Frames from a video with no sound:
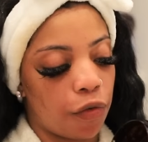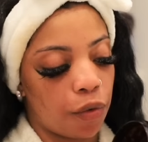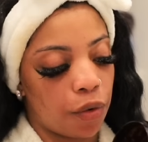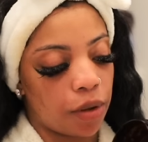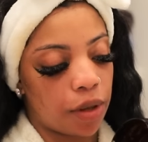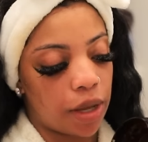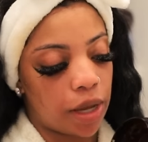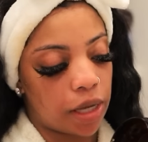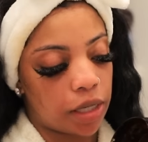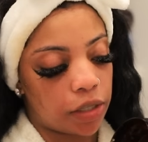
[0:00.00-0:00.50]

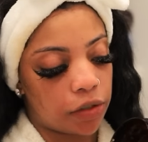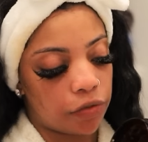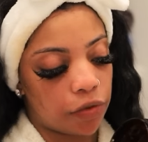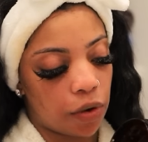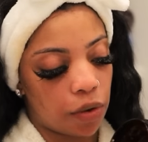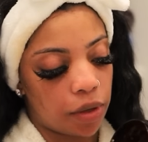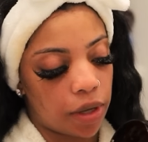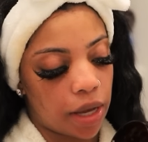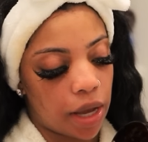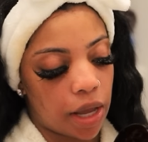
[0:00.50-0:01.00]
for the
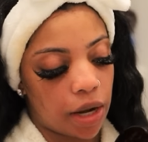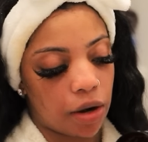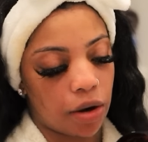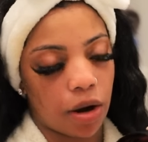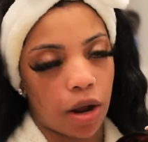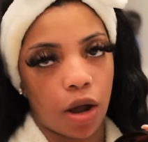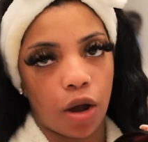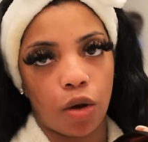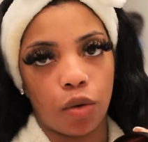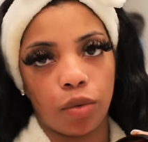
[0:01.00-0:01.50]

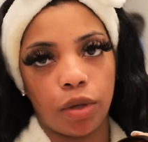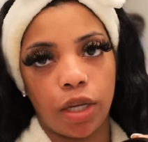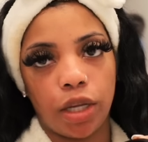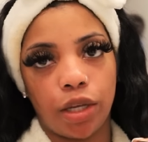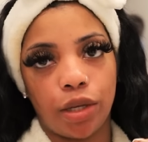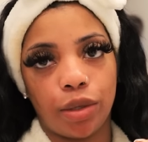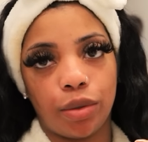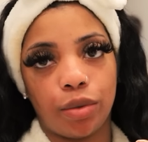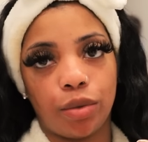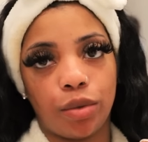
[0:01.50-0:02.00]
exfoliator, I only
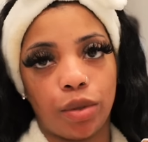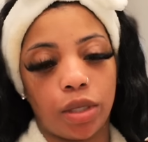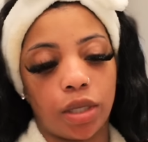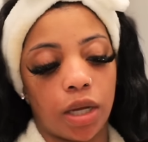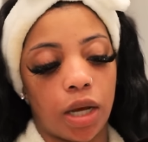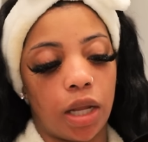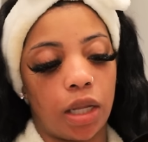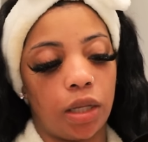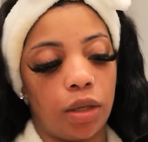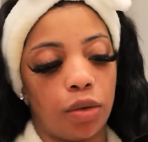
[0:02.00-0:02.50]
use
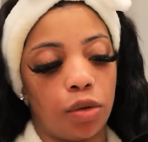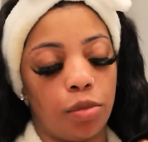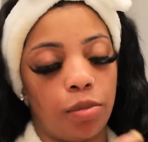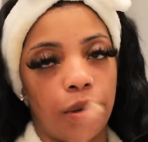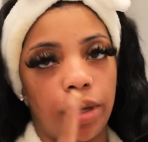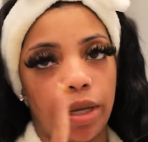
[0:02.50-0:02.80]
a little